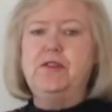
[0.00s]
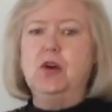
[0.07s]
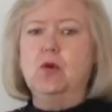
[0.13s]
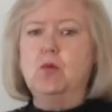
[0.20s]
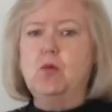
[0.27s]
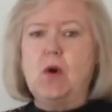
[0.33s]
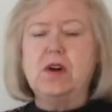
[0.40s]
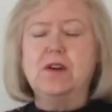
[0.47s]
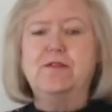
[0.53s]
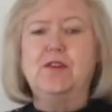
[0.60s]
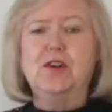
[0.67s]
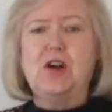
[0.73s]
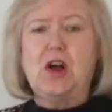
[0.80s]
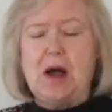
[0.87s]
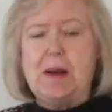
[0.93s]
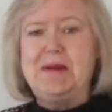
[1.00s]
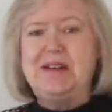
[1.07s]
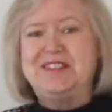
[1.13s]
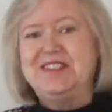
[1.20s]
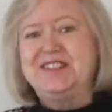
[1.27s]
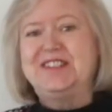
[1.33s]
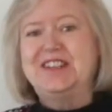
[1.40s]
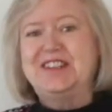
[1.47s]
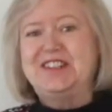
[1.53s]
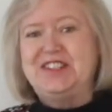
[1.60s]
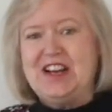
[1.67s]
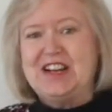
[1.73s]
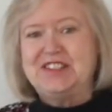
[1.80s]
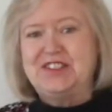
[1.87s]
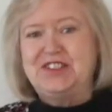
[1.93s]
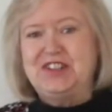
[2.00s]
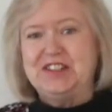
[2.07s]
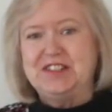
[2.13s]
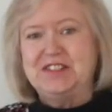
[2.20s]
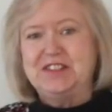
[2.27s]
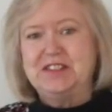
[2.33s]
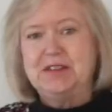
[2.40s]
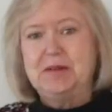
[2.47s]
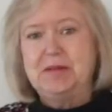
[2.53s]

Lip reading: wonderful comments and suggestions.